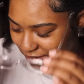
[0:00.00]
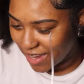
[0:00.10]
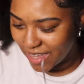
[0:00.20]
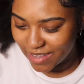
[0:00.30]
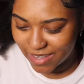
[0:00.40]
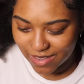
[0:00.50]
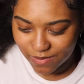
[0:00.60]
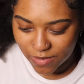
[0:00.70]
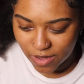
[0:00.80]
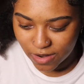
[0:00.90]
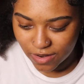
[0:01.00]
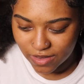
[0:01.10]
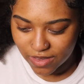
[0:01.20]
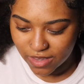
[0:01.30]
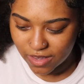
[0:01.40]
Feeling smarter.
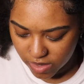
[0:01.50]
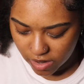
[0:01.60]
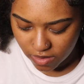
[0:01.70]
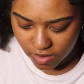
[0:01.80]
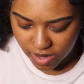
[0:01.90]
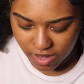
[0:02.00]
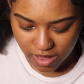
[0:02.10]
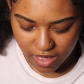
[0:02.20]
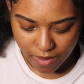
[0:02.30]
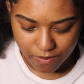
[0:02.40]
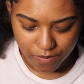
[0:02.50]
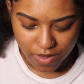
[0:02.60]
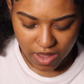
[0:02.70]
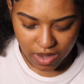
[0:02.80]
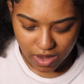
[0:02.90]
I don't know how to get that
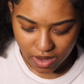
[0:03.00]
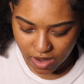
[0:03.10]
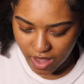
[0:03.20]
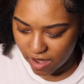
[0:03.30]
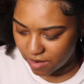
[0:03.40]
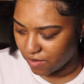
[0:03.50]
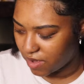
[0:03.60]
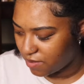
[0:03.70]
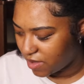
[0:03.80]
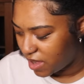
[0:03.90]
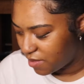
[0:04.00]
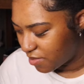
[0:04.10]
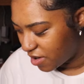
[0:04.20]
bend out of it without